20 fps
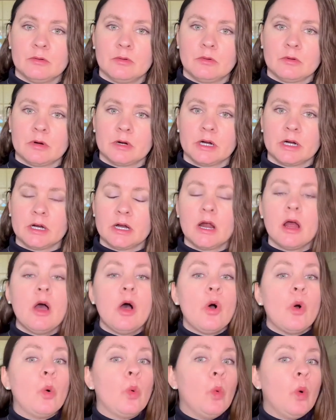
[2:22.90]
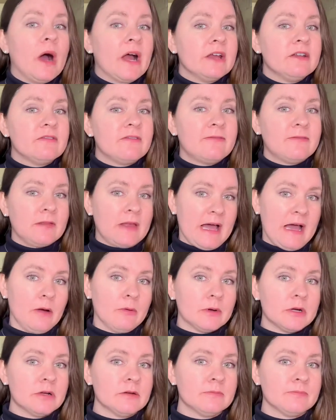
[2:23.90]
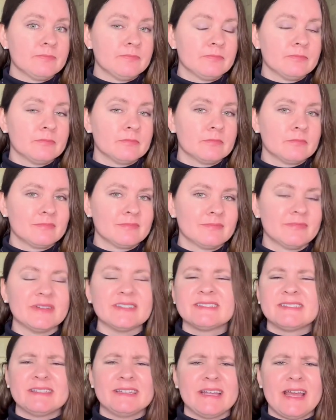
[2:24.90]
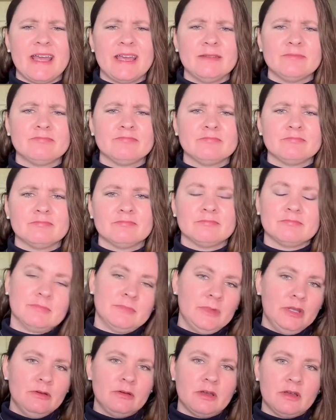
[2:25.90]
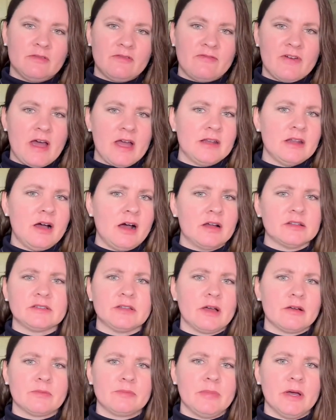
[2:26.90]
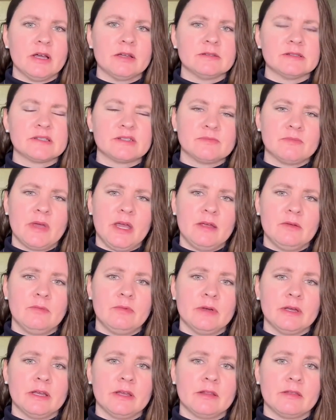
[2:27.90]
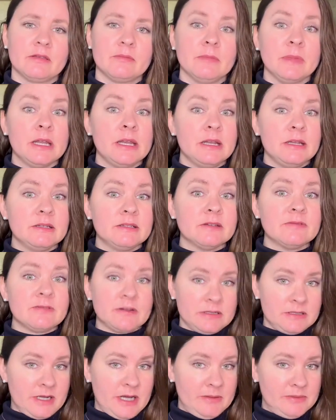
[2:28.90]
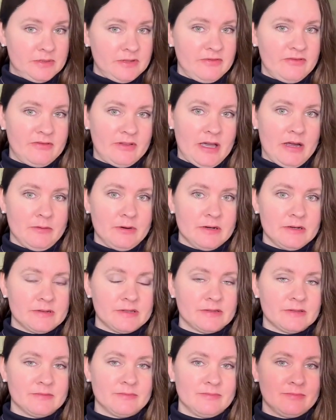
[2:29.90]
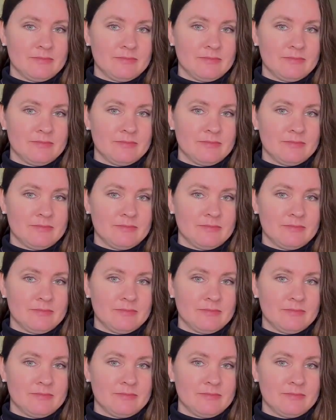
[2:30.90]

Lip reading: or white flour, but today you can find hot dog buns made with many different types of flours.